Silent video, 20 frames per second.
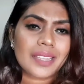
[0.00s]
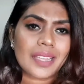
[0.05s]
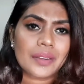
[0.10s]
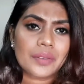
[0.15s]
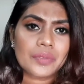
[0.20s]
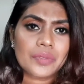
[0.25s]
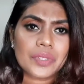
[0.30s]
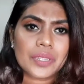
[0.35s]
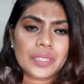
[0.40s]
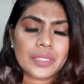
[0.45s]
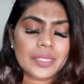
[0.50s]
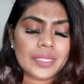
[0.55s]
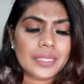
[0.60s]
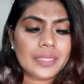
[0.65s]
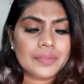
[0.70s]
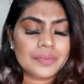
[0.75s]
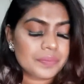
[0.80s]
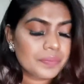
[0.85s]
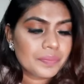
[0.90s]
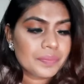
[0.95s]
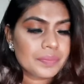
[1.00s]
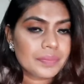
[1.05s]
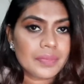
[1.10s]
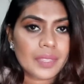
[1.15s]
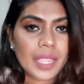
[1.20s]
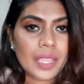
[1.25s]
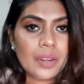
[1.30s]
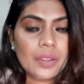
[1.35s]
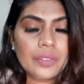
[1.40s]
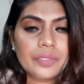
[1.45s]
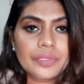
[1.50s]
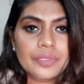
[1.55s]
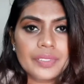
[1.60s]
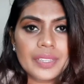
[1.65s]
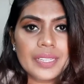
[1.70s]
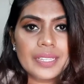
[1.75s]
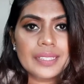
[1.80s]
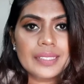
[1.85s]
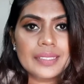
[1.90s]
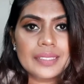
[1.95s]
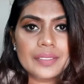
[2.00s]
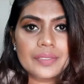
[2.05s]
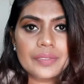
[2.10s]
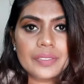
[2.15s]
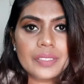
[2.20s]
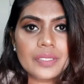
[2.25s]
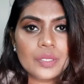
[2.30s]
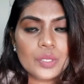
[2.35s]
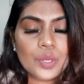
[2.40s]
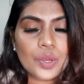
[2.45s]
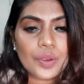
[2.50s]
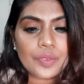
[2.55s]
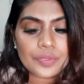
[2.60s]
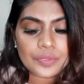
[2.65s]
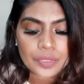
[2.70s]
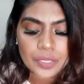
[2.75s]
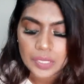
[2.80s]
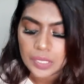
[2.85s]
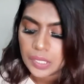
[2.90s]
I don't really, you know, feel the difference of